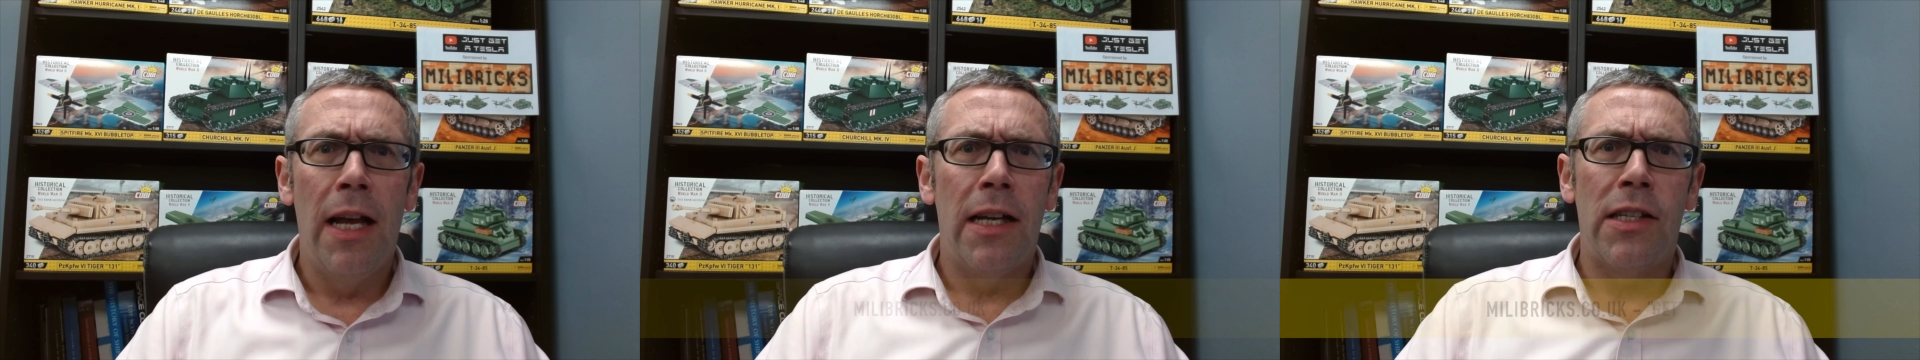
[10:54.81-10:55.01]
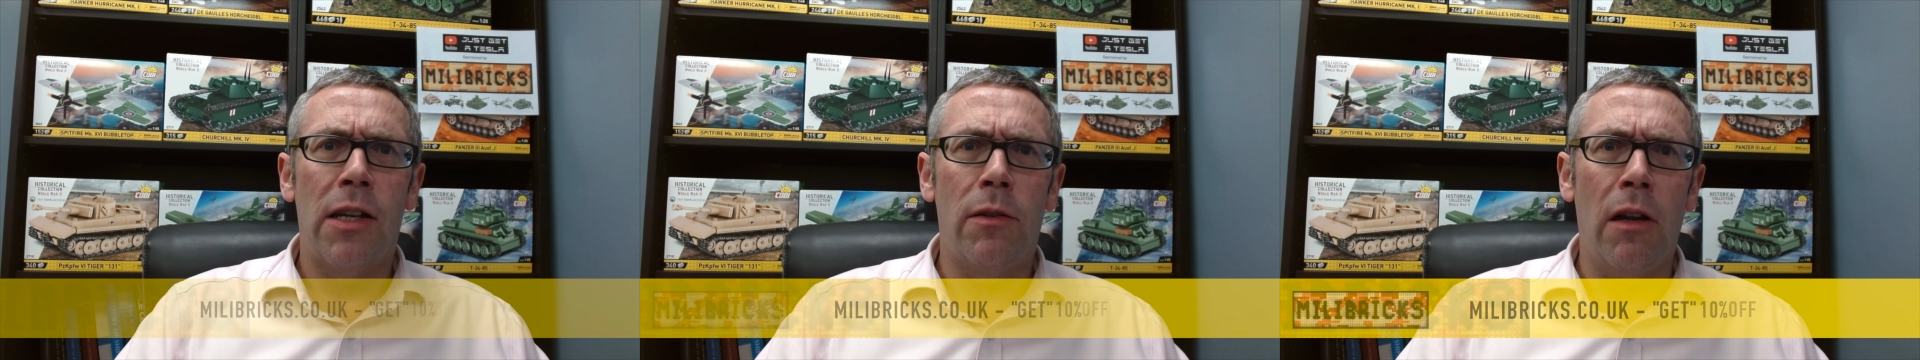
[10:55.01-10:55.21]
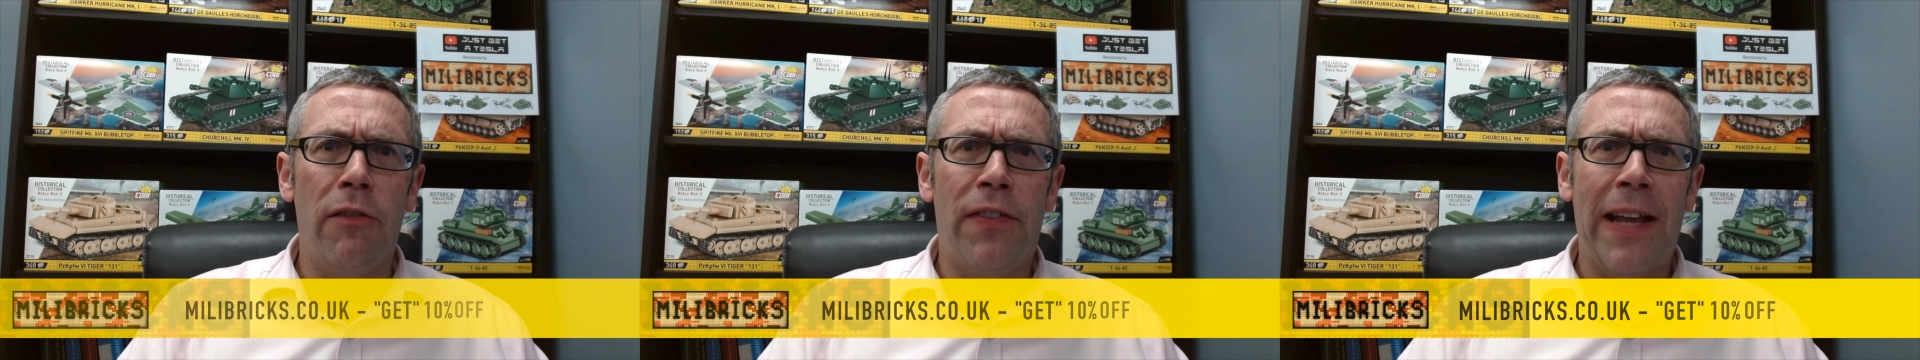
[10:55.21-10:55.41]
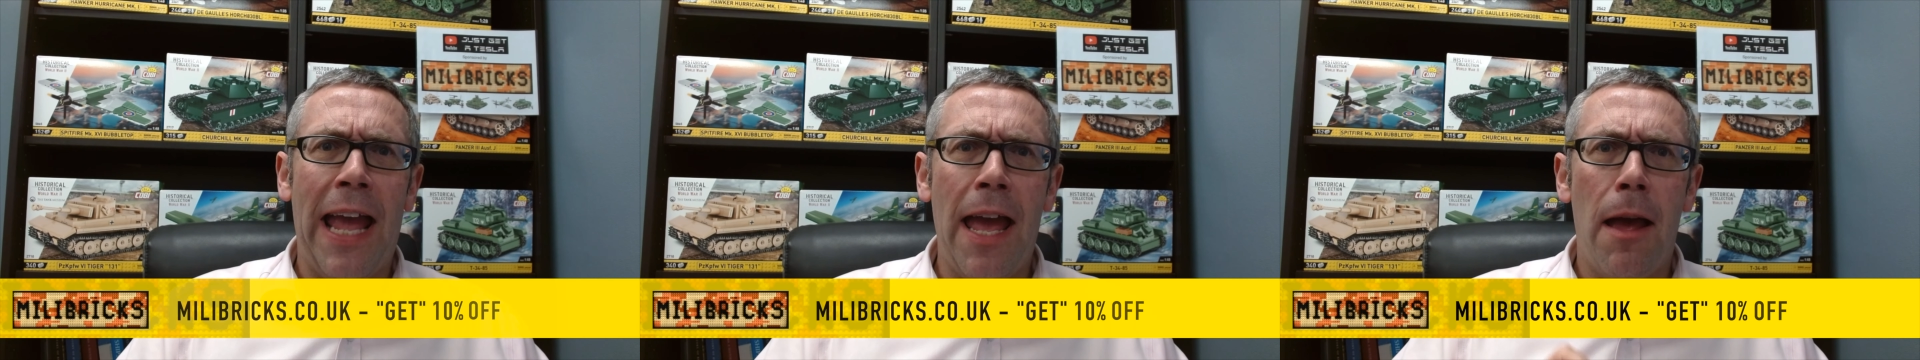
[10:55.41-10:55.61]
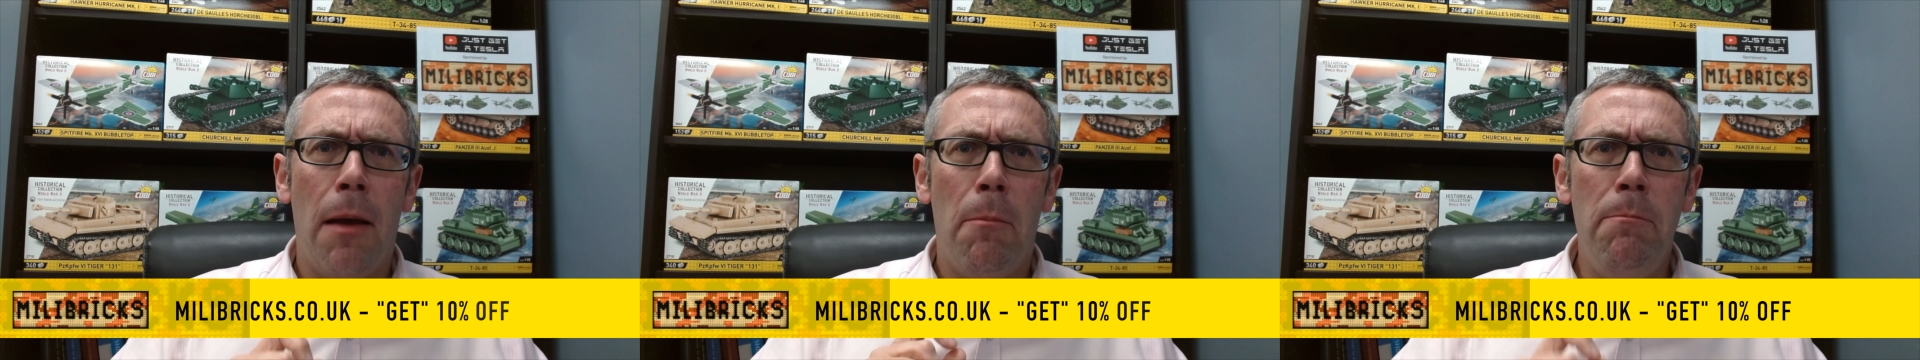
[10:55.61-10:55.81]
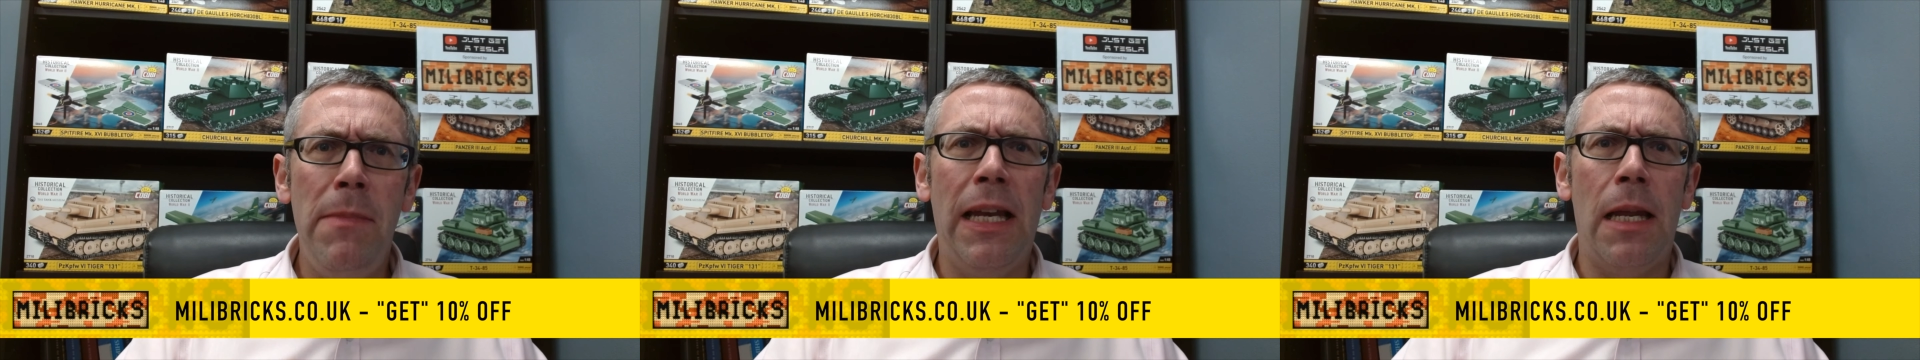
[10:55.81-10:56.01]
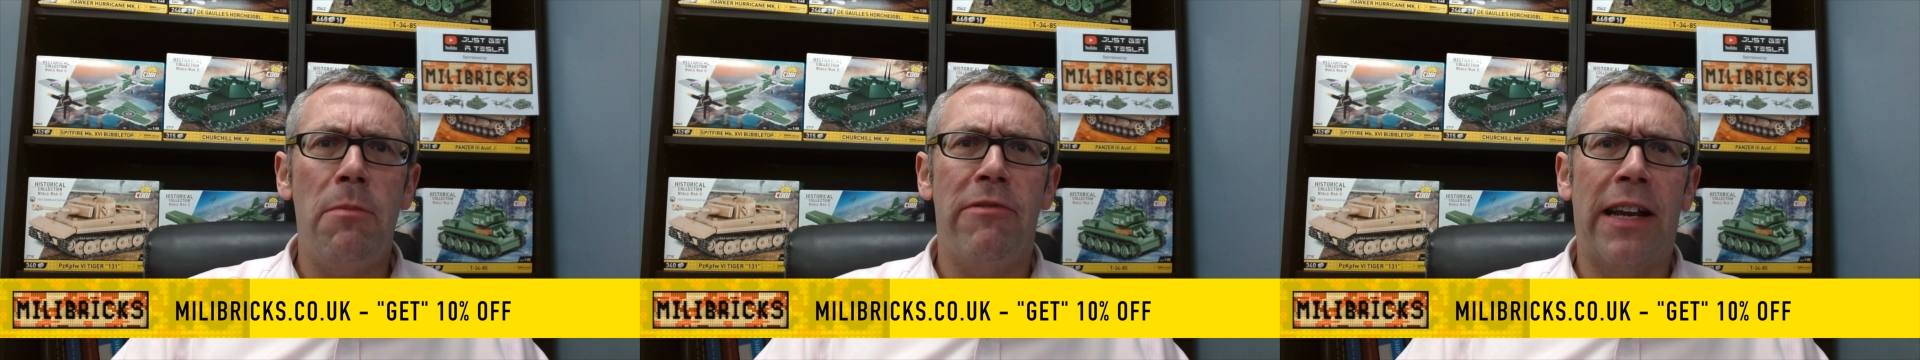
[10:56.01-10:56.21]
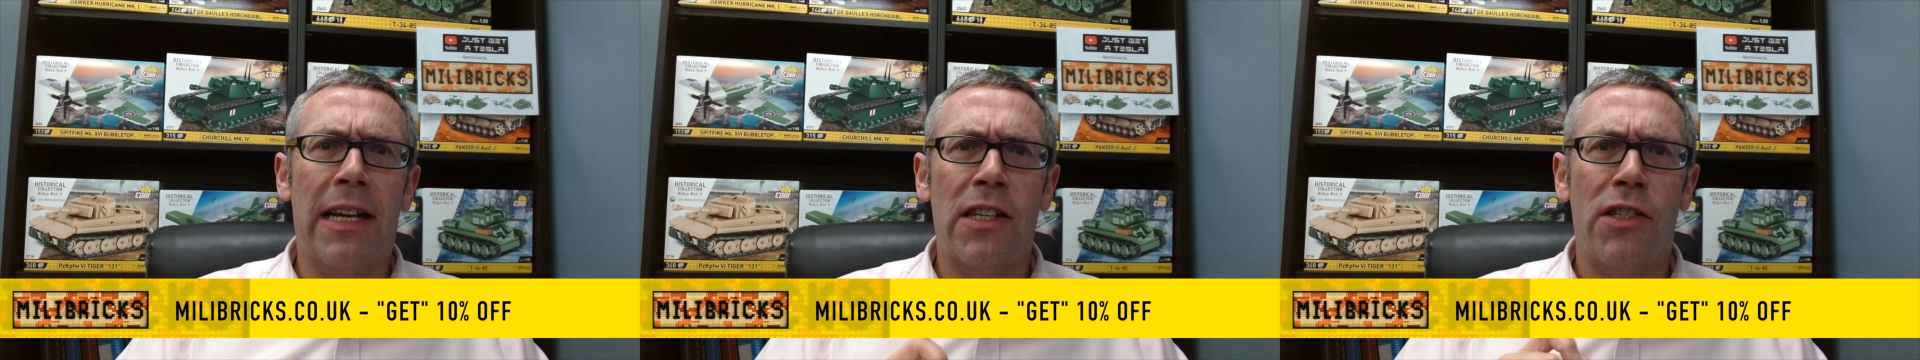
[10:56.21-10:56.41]
So don't forget
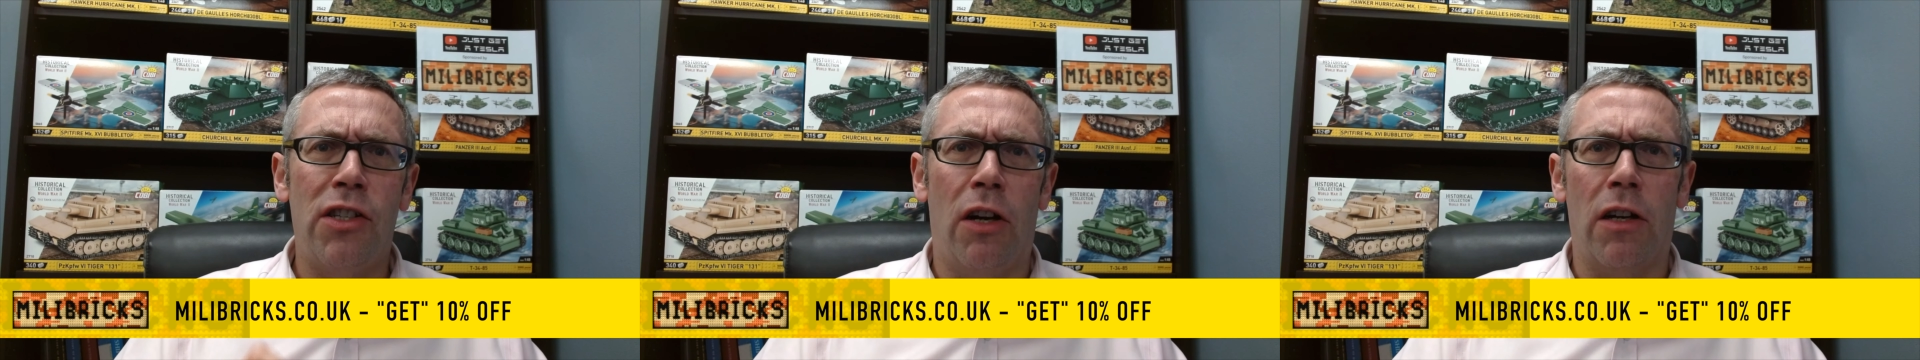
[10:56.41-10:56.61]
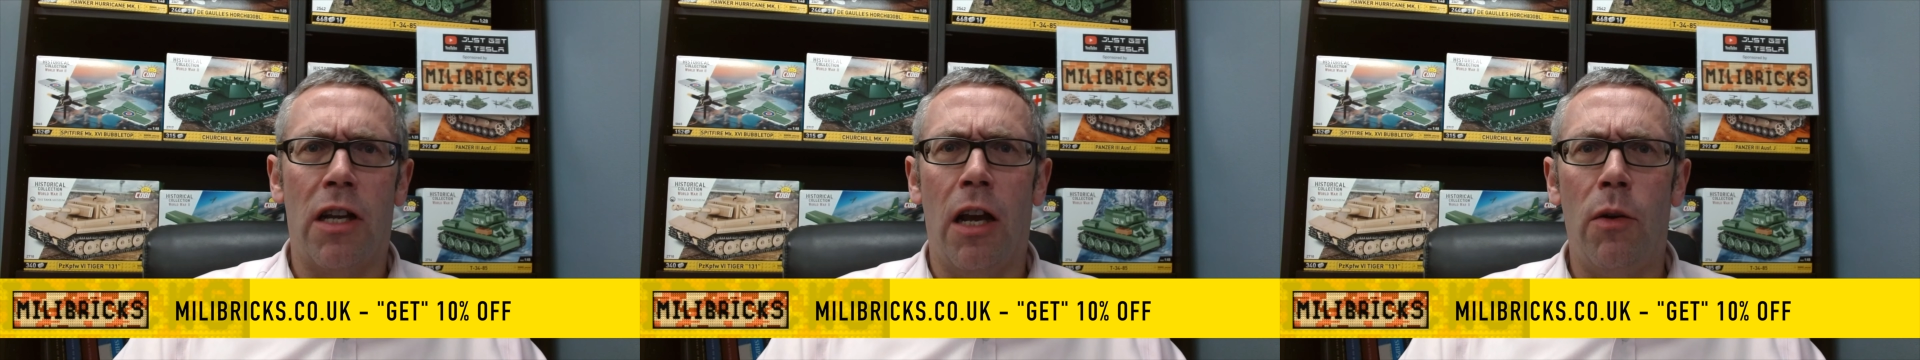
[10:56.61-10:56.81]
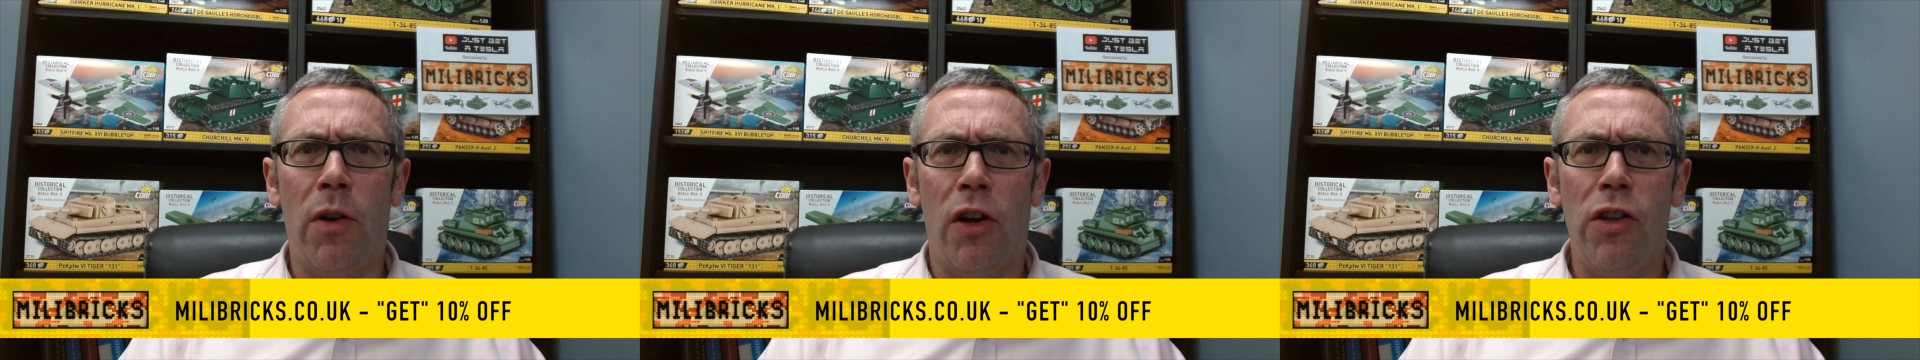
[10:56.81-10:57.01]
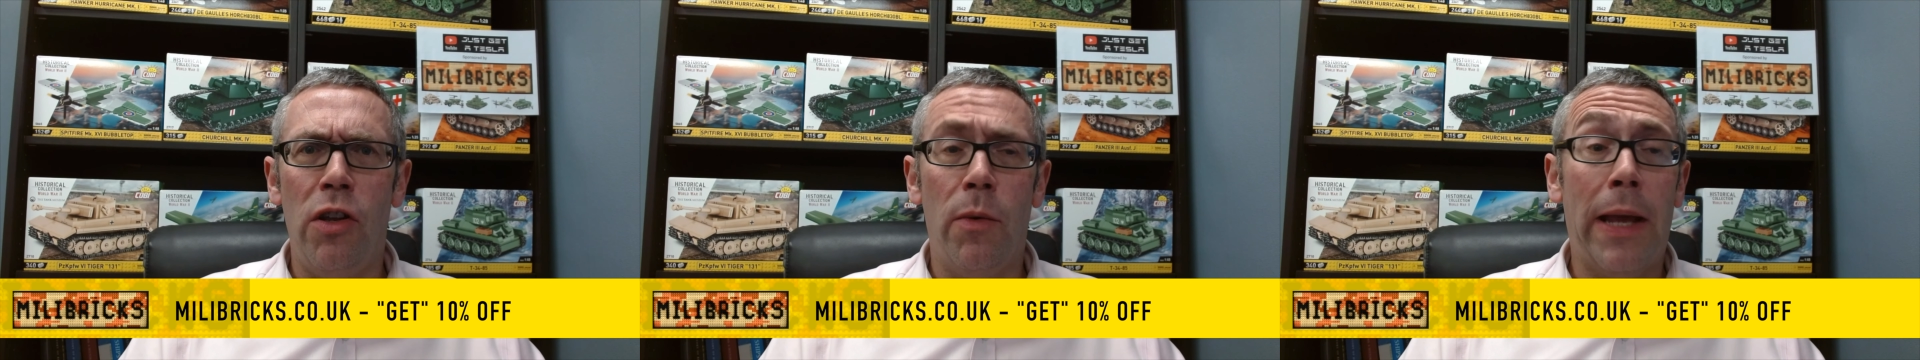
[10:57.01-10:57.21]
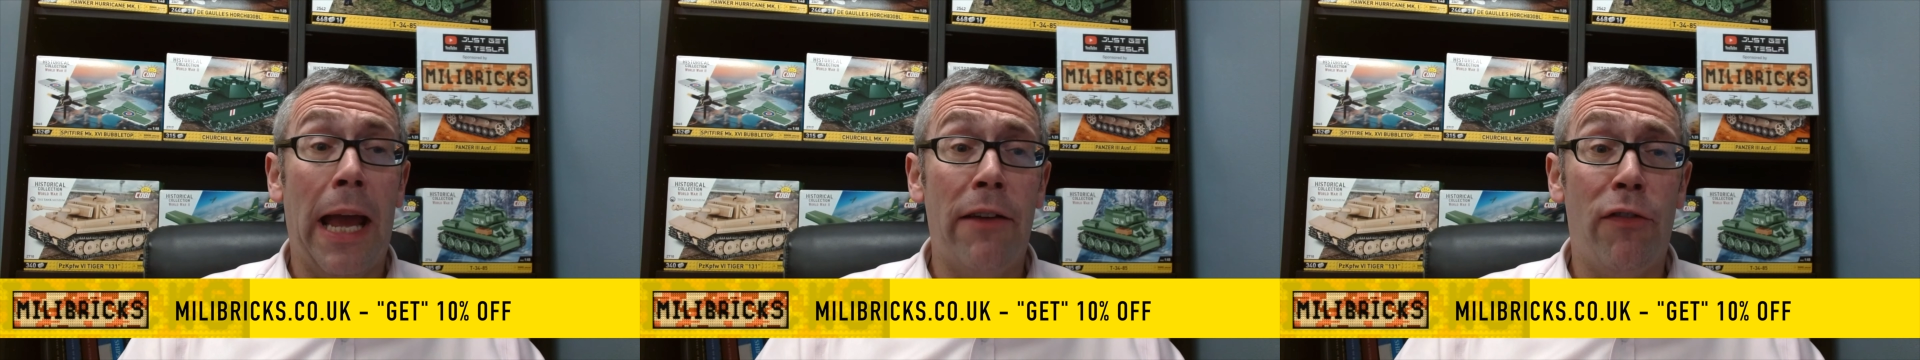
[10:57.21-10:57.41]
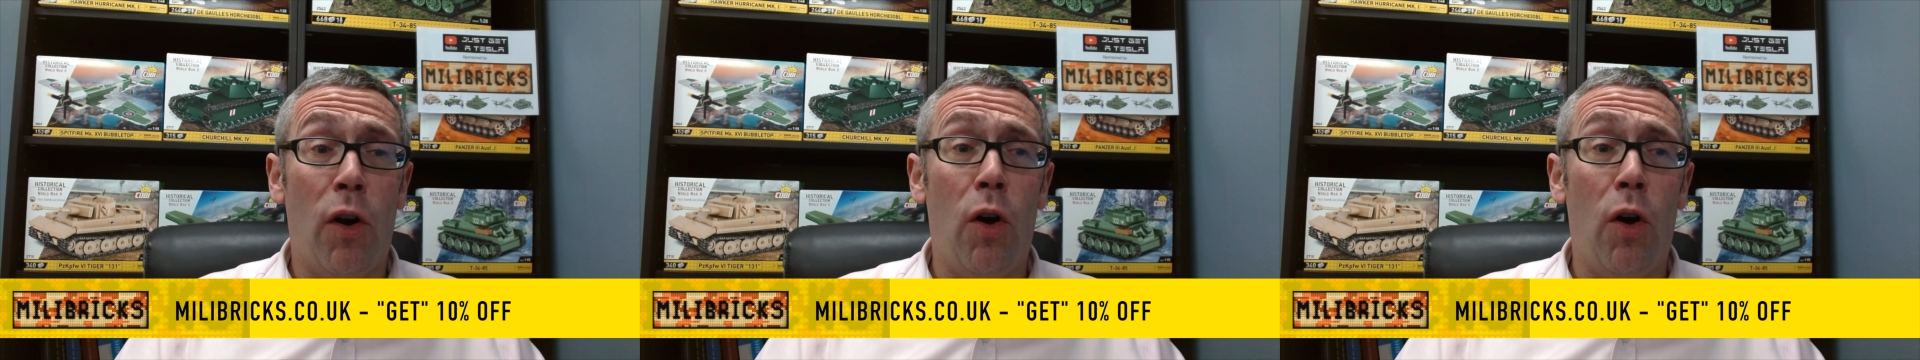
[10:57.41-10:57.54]
milibricks.co.uk for